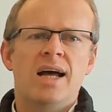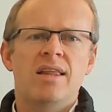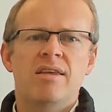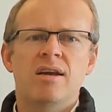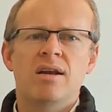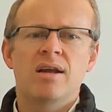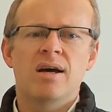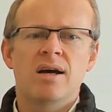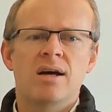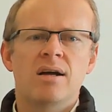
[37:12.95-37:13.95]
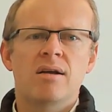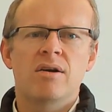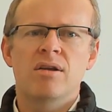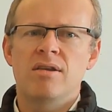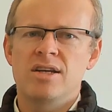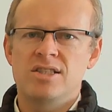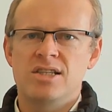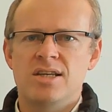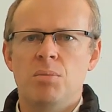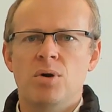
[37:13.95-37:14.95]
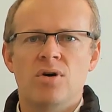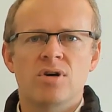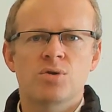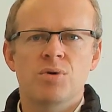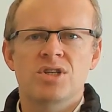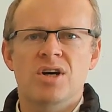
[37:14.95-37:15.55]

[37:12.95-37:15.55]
And then there's the seminars,